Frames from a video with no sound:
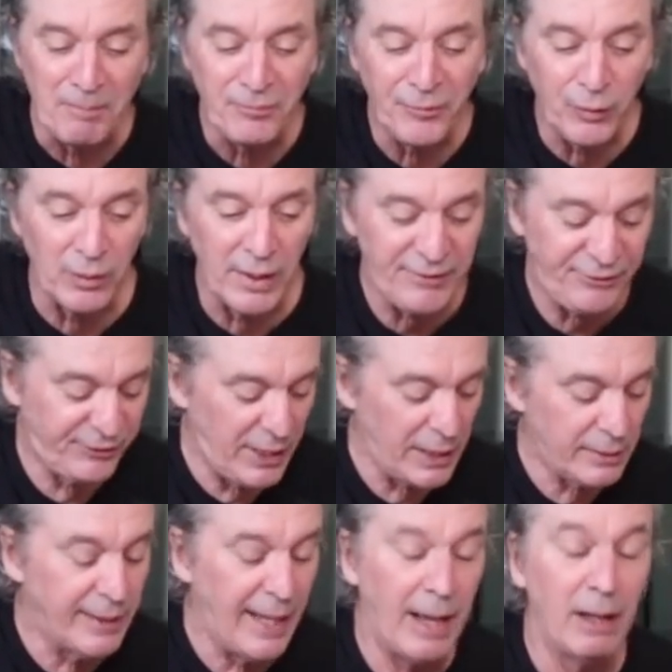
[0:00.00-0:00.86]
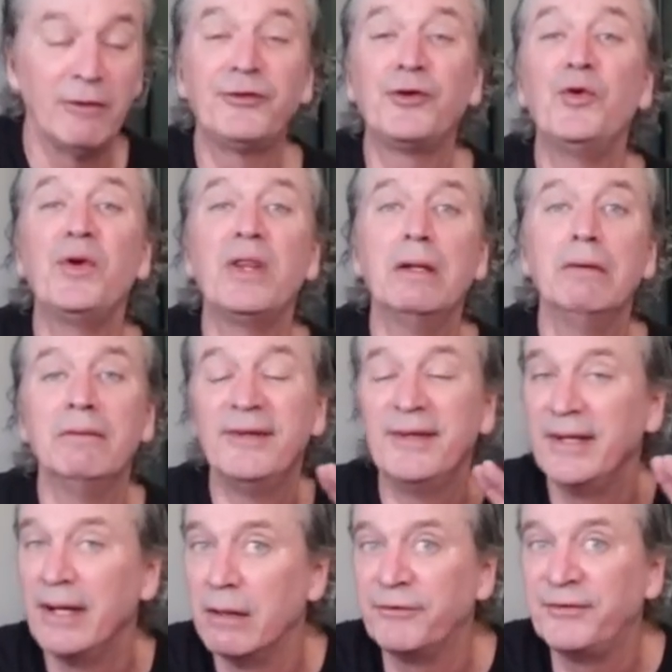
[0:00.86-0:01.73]
So let's go to
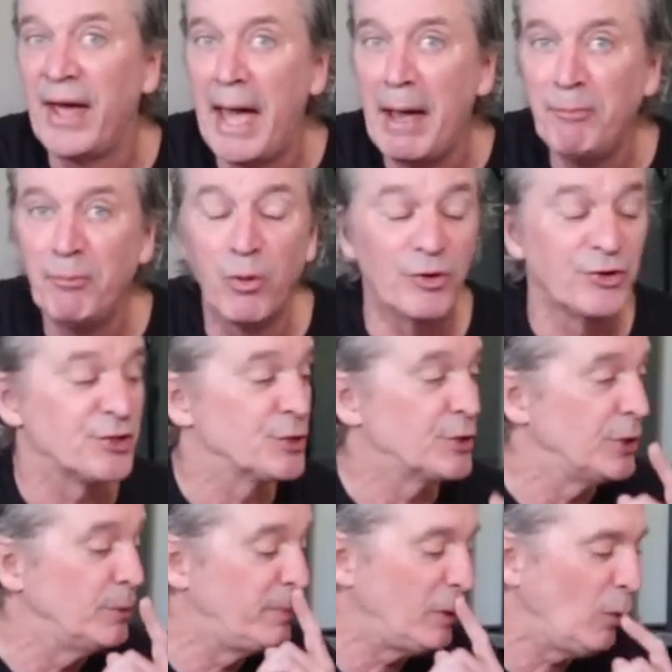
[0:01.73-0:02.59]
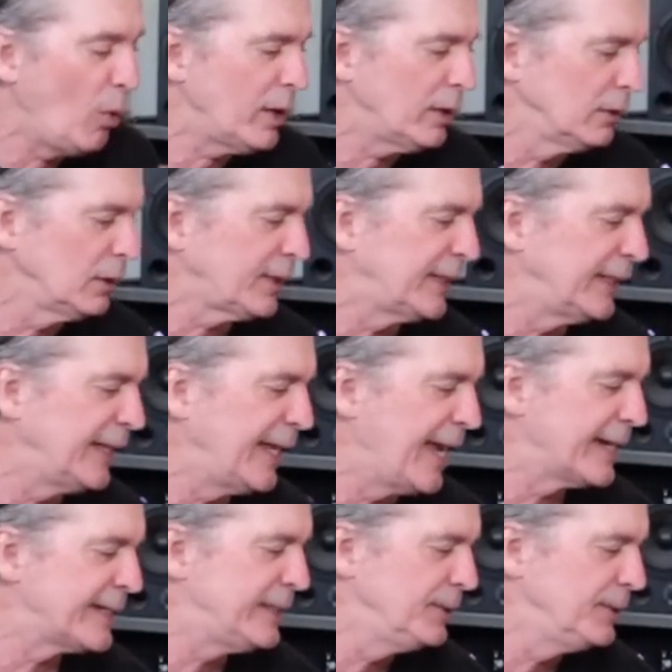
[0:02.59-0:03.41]
the tab portion. So you'd be looking at